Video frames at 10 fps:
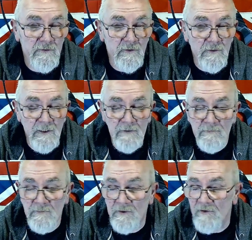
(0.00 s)
although
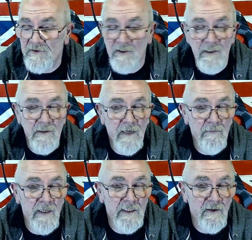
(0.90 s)
we're not seeing that
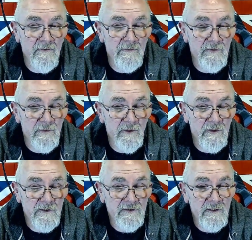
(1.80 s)
many of them, to be
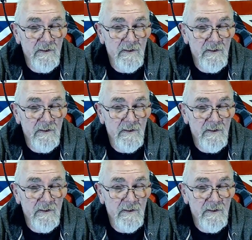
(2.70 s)
honest.